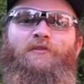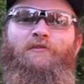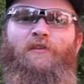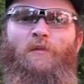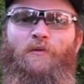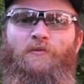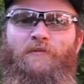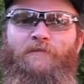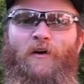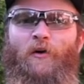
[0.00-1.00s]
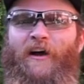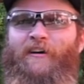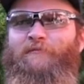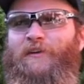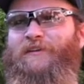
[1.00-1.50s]
to filming with a phone.
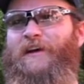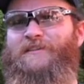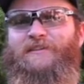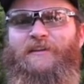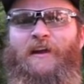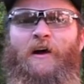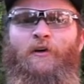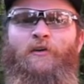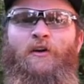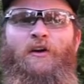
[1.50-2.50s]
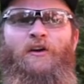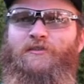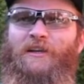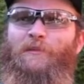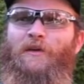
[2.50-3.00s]
I've been testing it out.
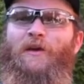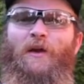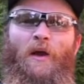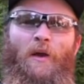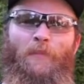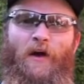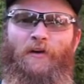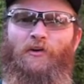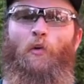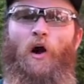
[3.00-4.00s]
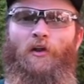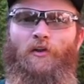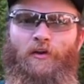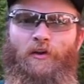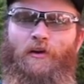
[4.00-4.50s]
It's going to be better
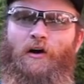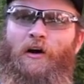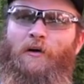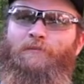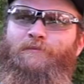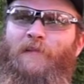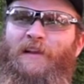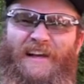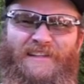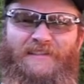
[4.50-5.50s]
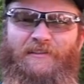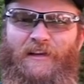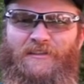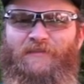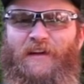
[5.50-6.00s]
quality,
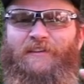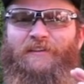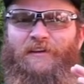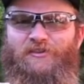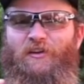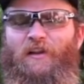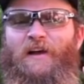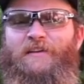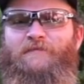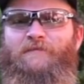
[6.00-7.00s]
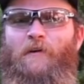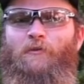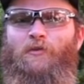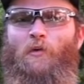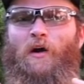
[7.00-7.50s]
less of that digitalized
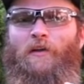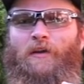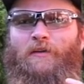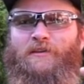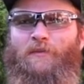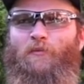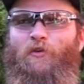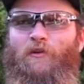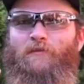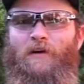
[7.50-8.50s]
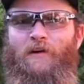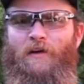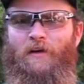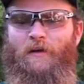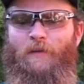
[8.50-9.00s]
phone quality. It's going to be more of a
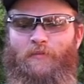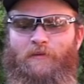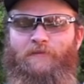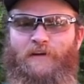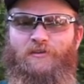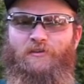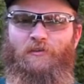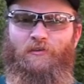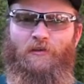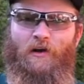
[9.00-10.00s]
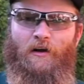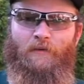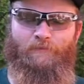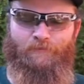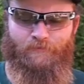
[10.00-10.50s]
professional
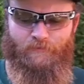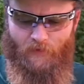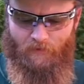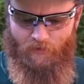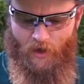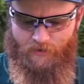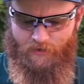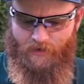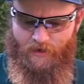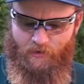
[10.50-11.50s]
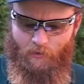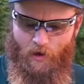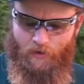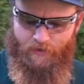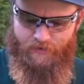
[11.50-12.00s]
vlogger kind of
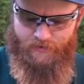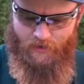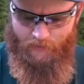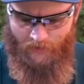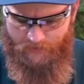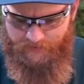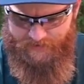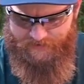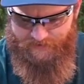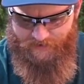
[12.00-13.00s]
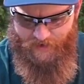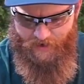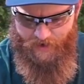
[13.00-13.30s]
quality, so I'm going to be testing that